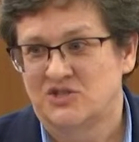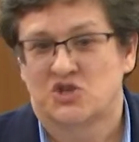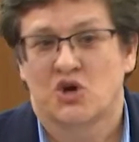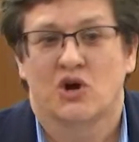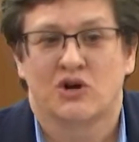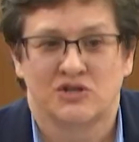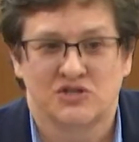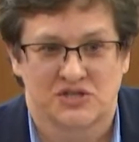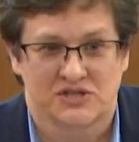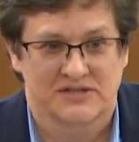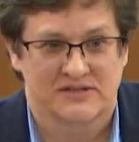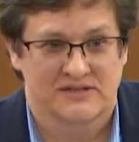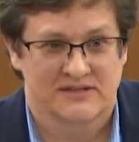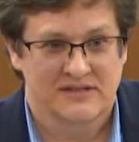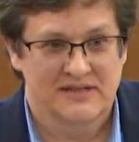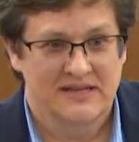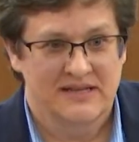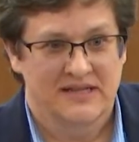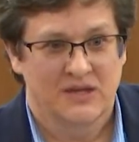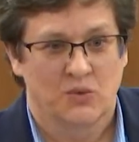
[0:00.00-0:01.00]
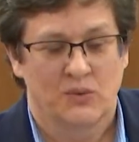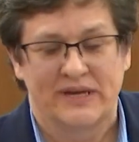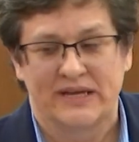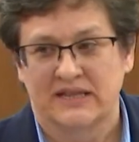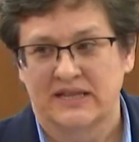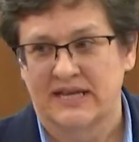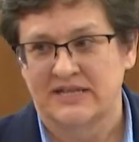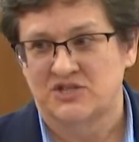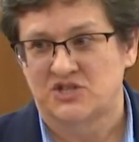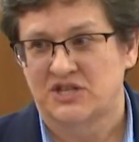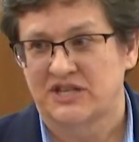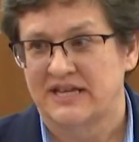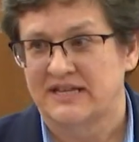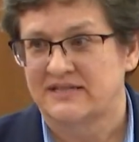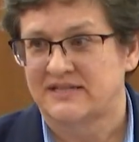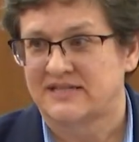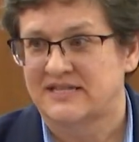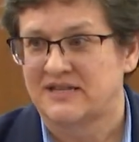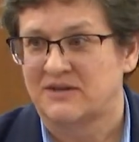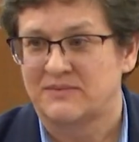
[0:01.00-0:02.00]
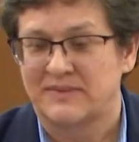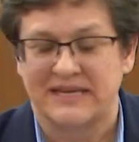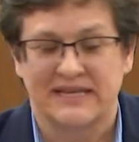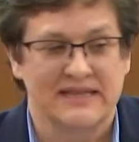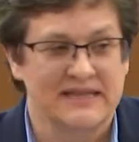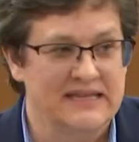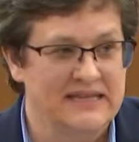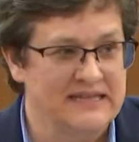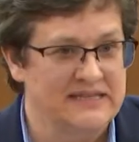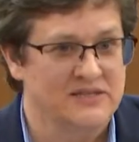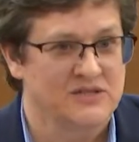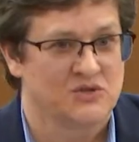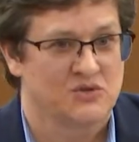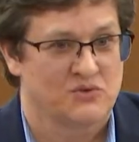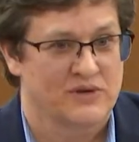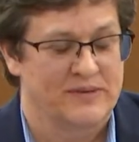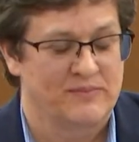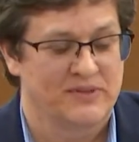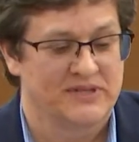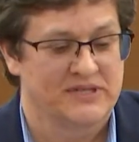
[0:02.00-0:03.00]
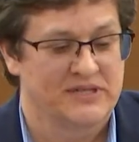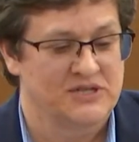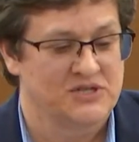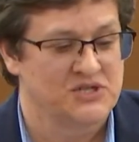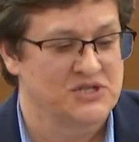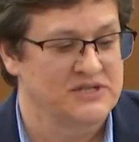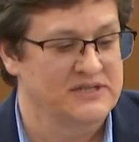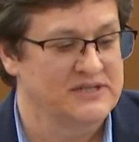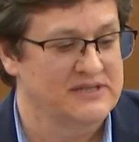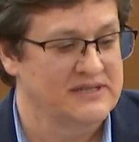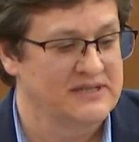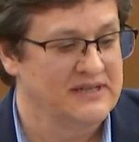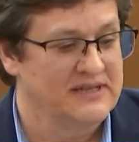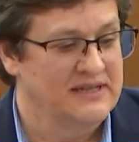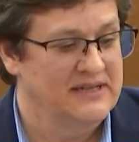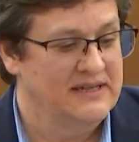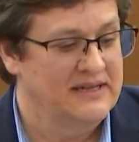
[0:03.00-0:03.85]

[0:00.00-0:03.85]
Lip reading: charges that we alleged against him in these 3 petitions.